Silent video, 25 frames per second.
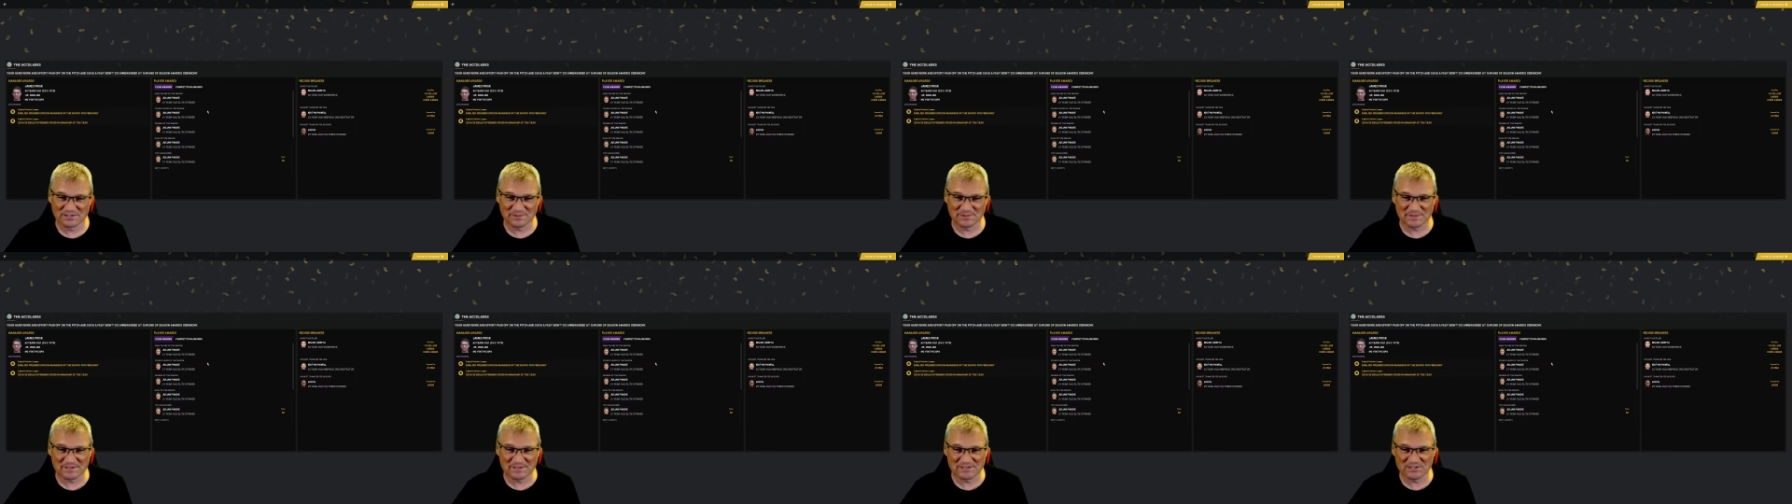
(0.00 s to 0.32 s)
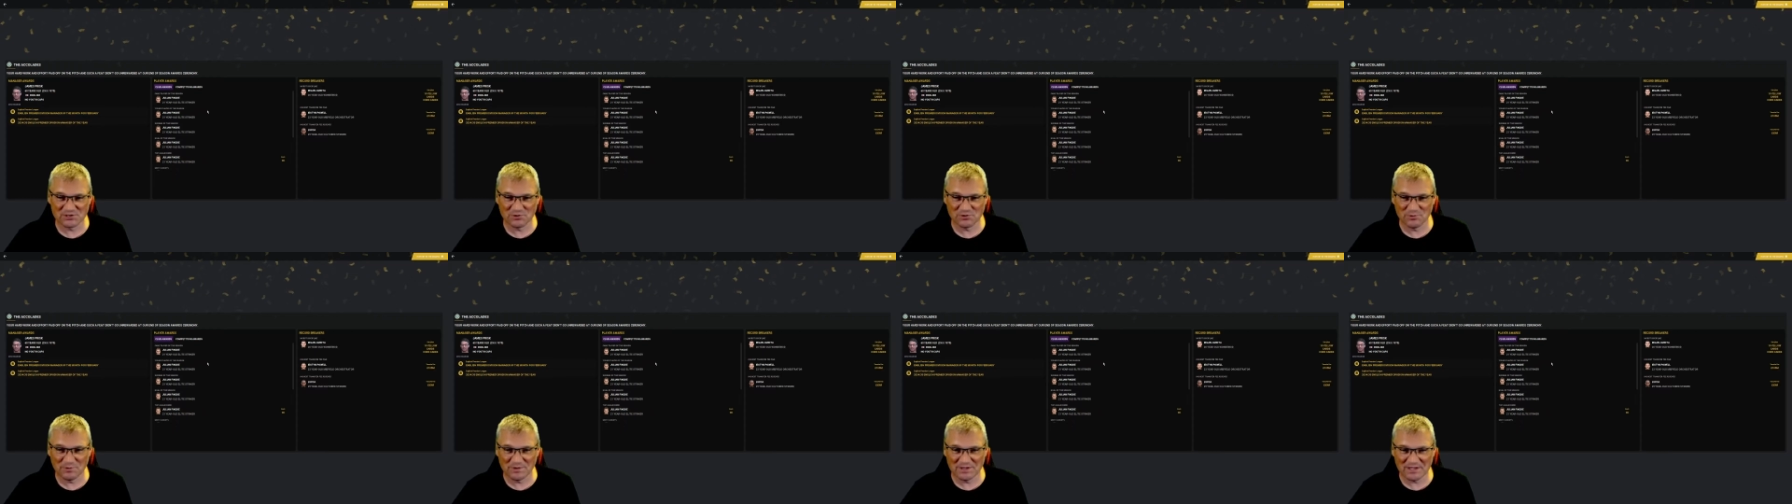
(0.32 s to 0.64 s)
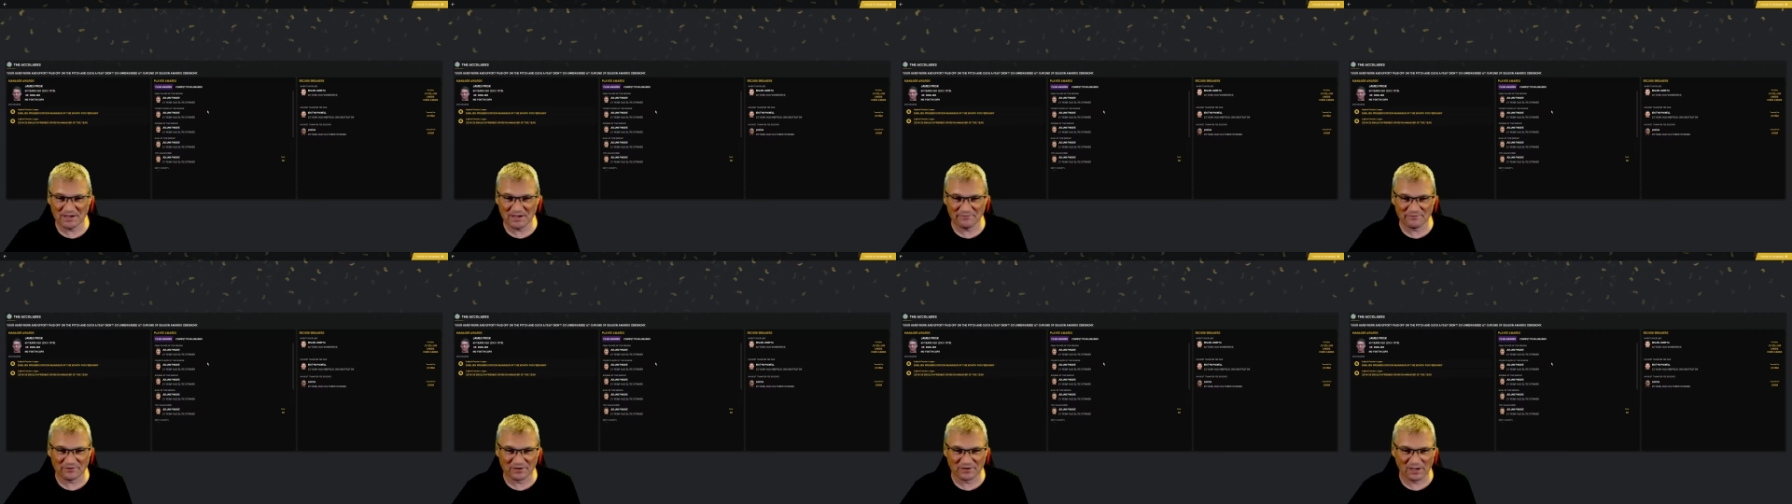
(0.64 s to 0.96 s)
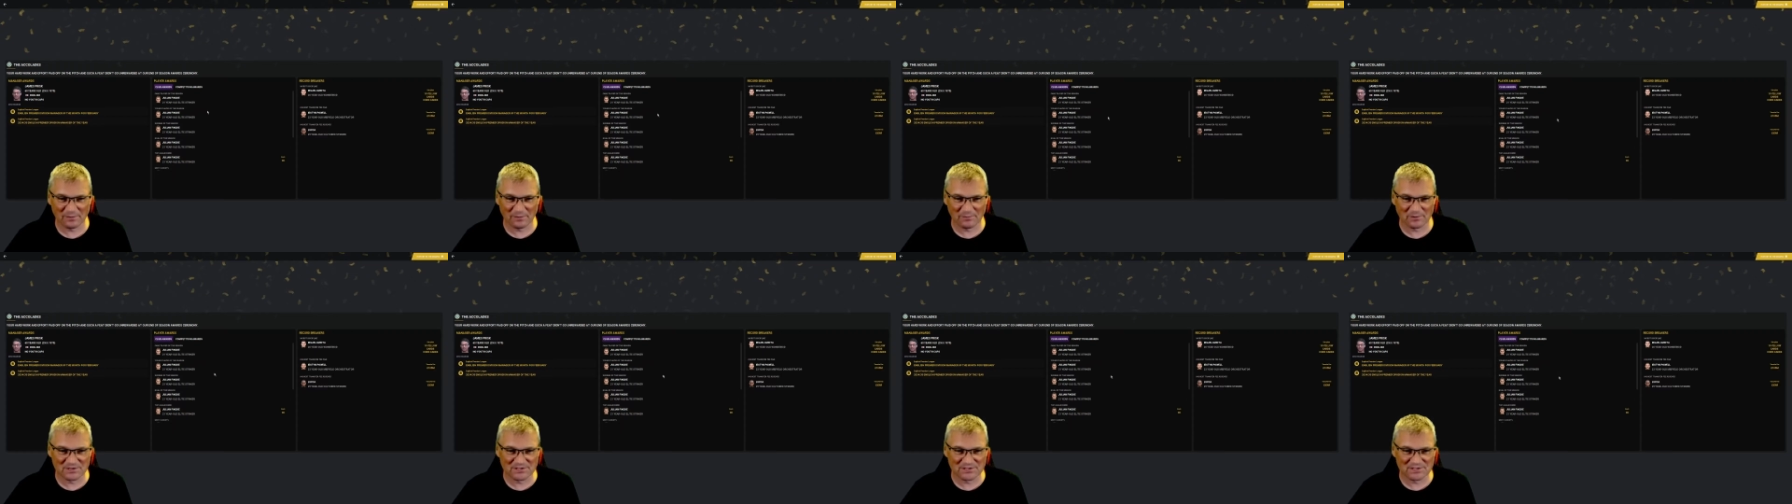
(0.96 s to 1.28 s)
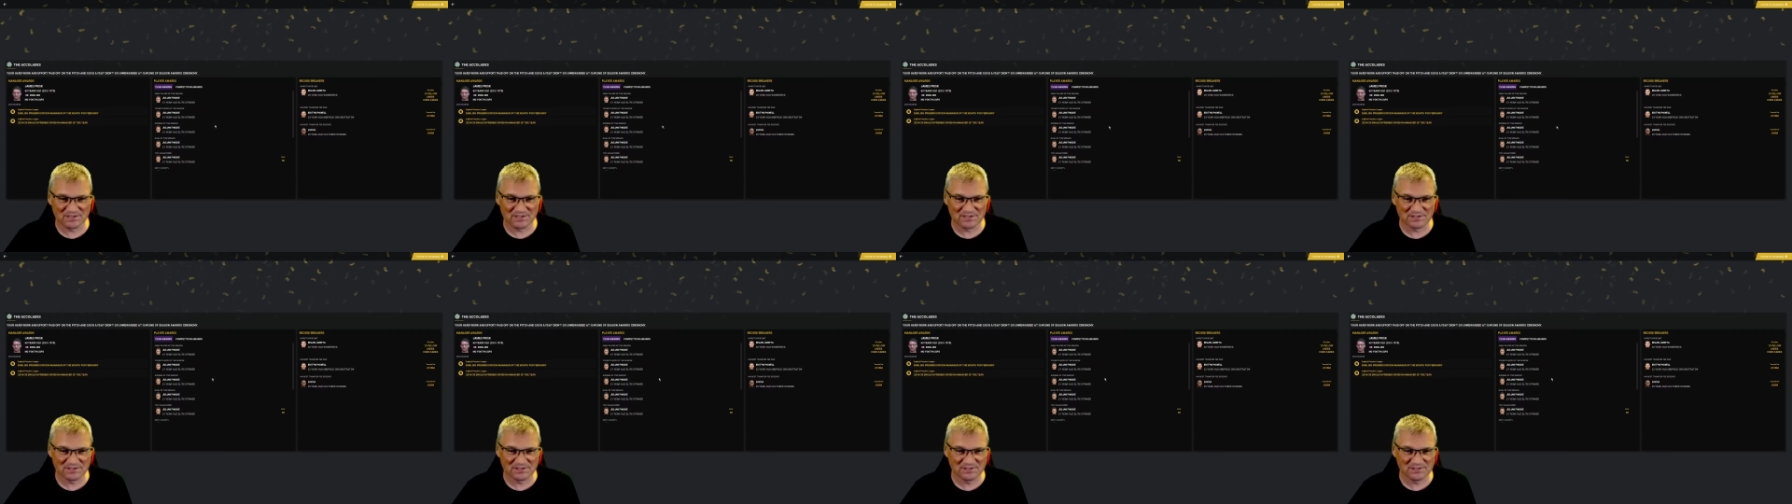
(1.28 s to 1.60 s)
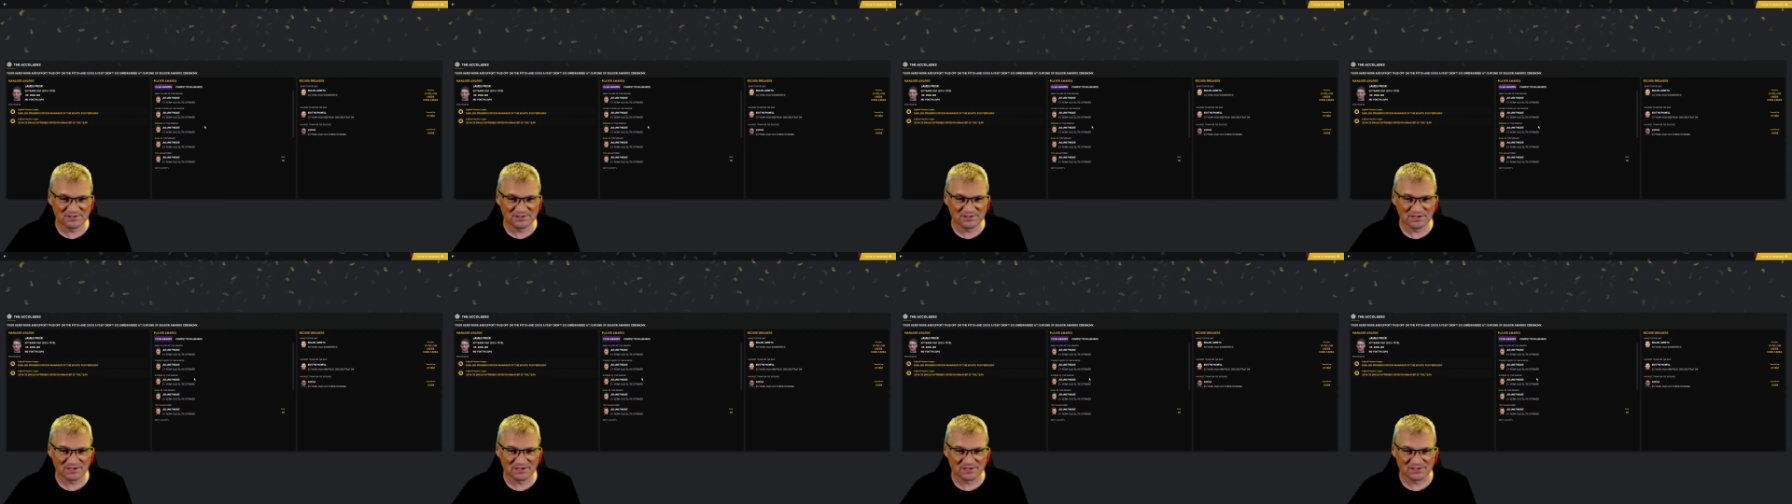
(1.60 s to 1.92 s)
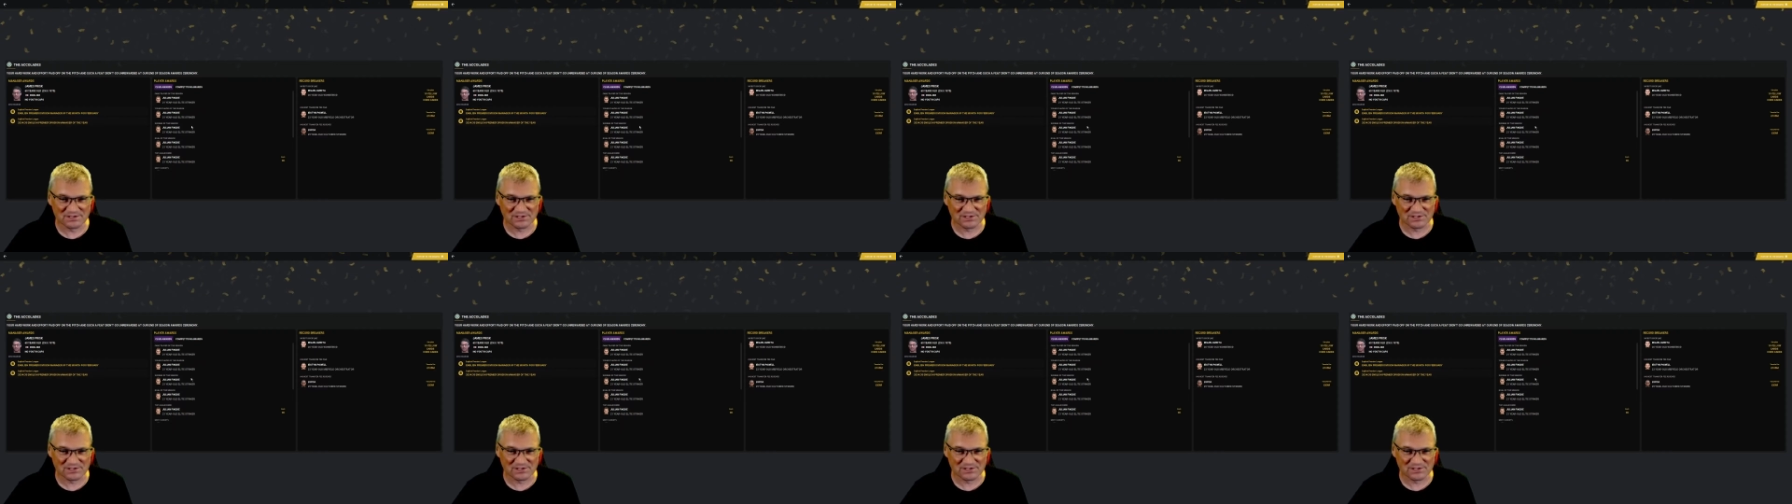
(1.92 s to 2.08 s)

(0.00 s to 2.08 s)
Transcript: So he can still win that for a couple of seasons.